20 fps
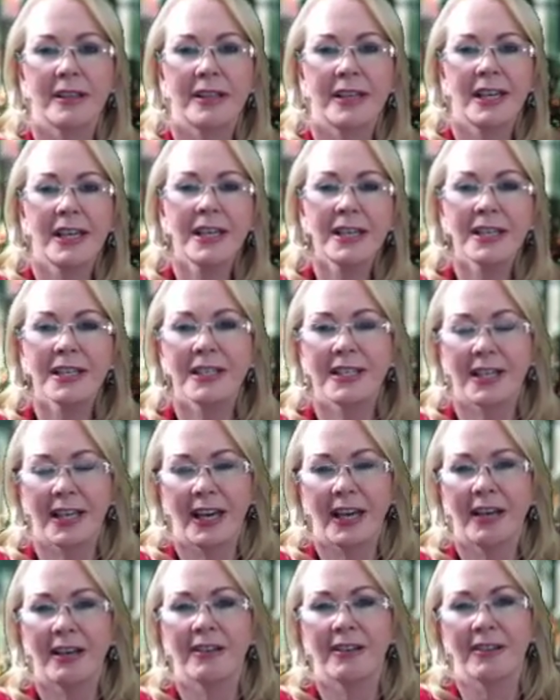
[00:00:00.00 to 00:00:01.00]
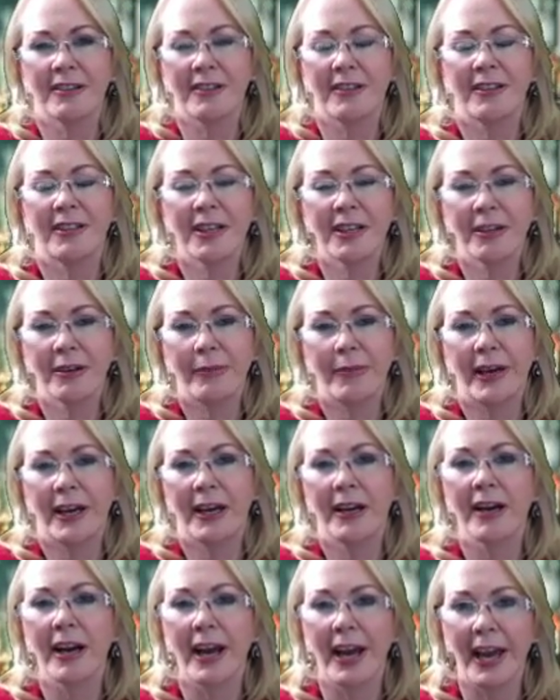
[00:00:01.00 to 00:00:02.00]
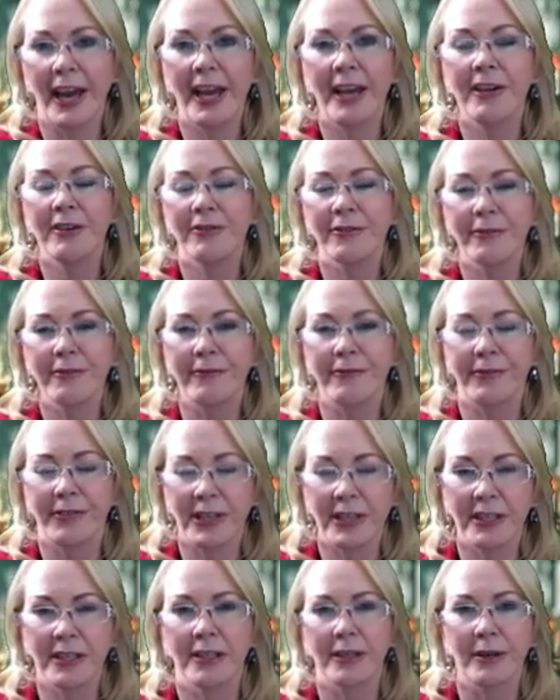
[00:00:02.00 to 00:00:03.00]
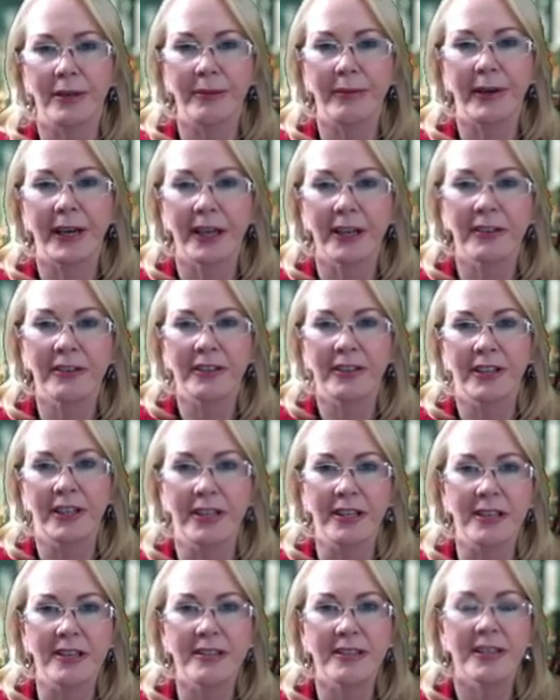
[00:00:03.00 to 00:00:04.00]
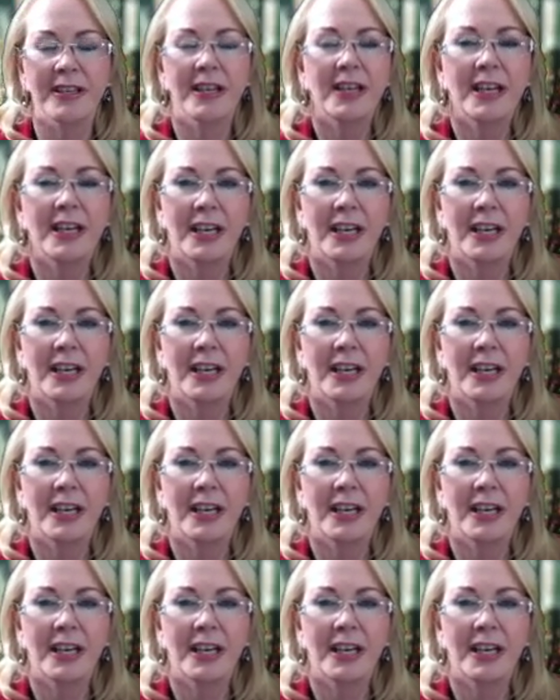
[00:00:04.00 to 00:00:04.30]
get down and think about how you feel about things,